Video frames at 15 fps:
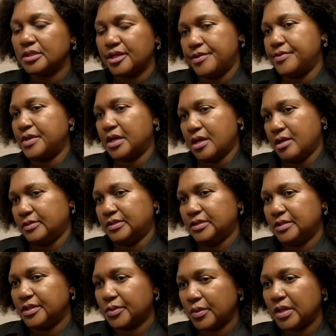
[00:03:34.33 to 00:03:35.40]
carrying out
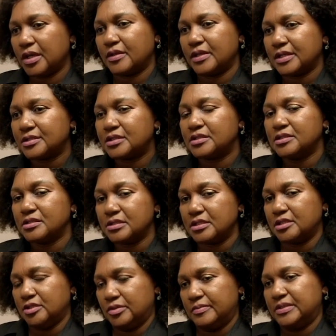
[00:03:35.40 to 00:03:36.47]
the work that still
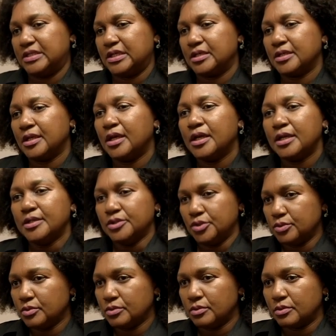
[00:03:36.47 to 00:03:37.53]
needs to be done
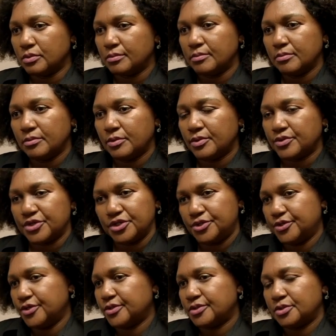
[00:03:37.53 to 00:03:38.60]
to
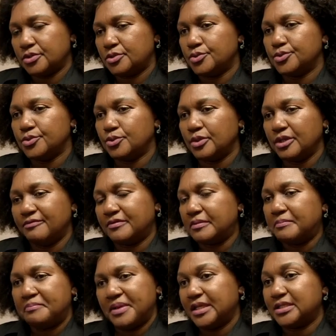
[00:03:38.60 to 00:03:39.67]
return to
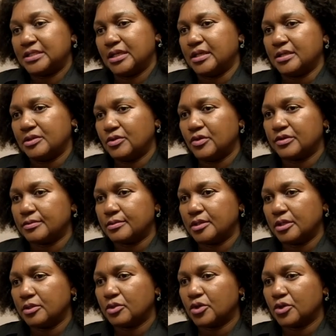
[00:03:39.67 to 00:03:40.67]
even better uh,